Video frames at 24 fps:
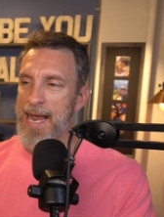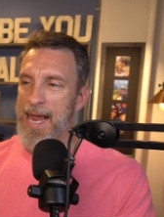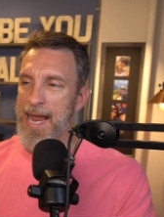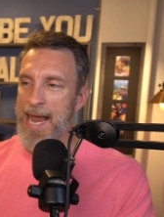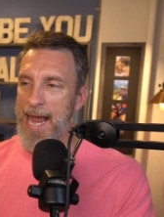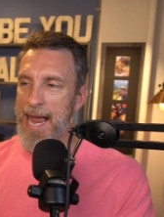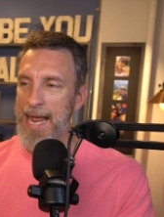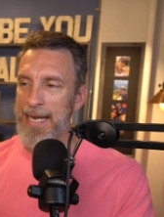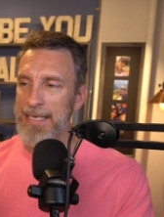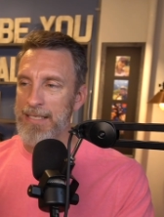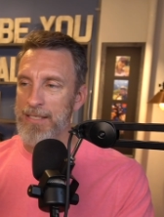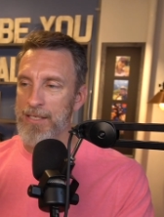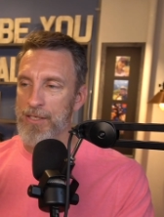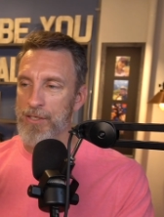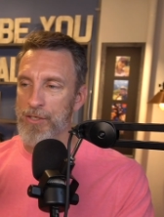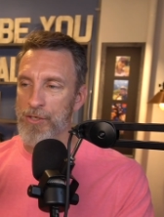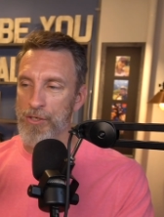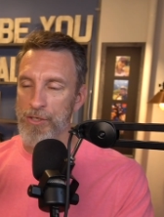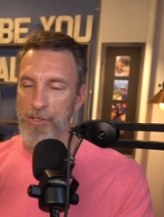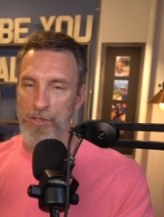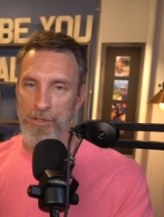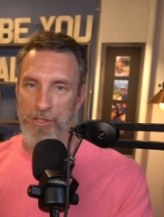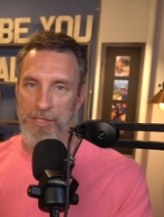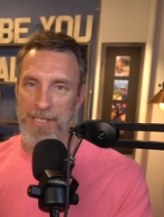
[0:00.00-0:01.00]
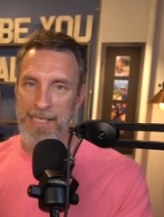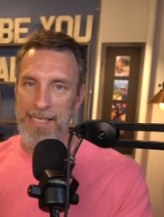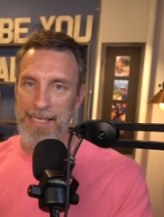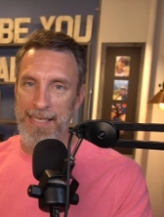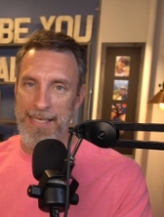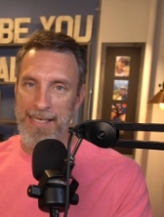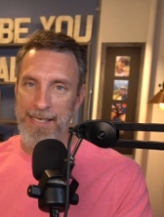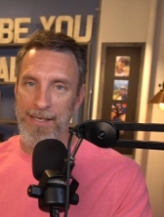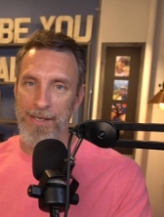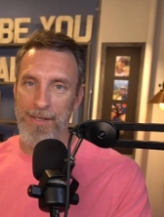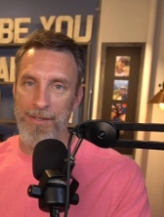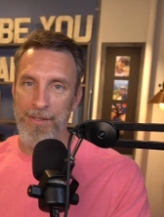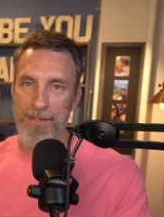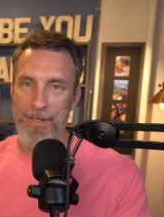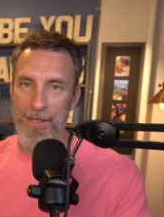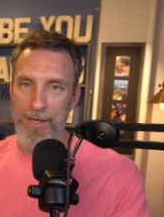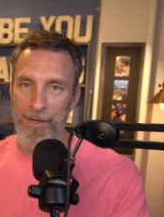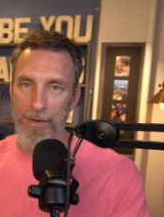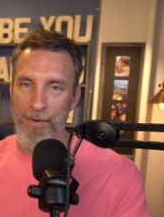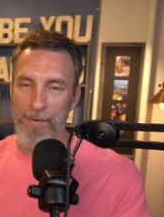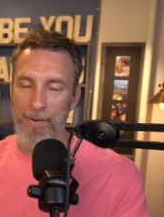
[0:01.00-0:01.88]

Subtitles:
And you're seeing it here too.